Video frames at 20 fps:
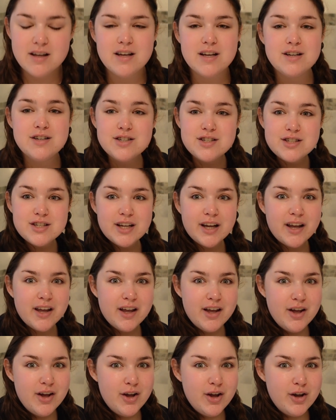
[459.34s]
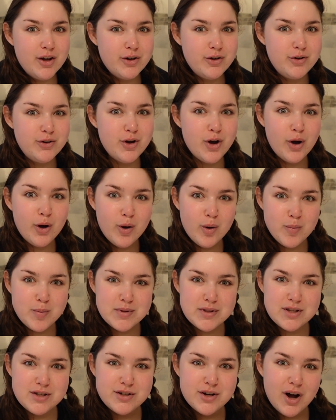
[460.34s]
And she's like, no,
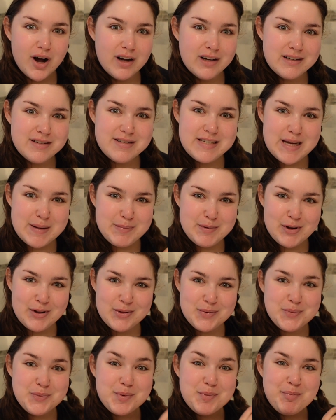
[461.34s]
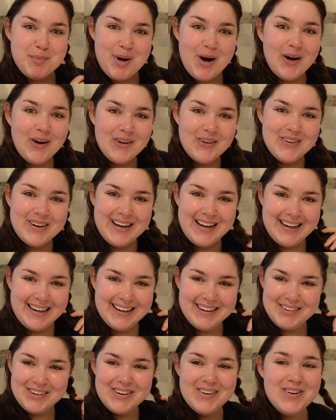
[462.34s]
but the dog stepped on the remote and
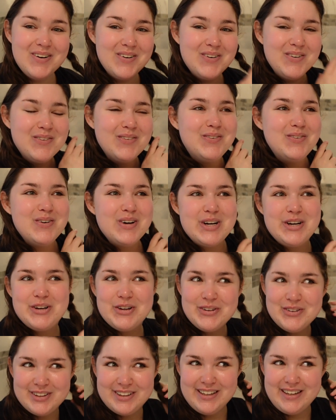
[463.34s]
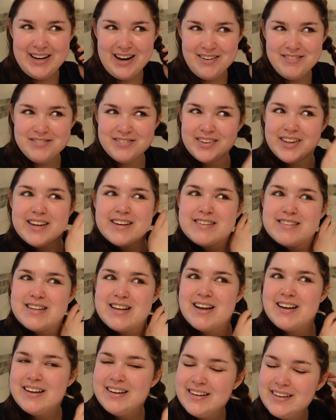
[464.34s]
it renewed the Netflix.
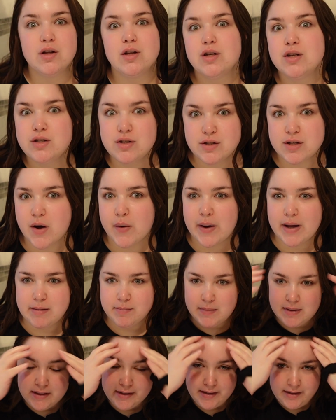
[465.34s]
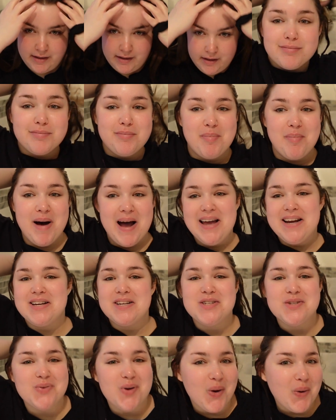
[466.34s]
So, I mean, might
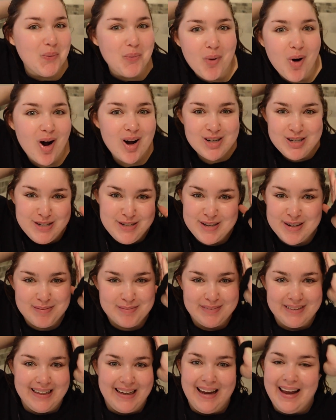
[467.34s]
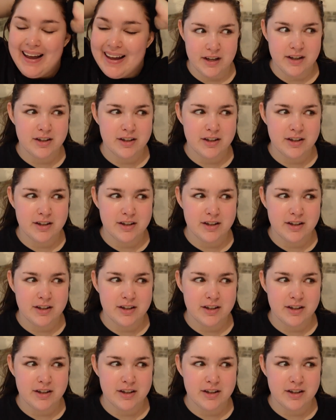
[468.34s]
as well watch something.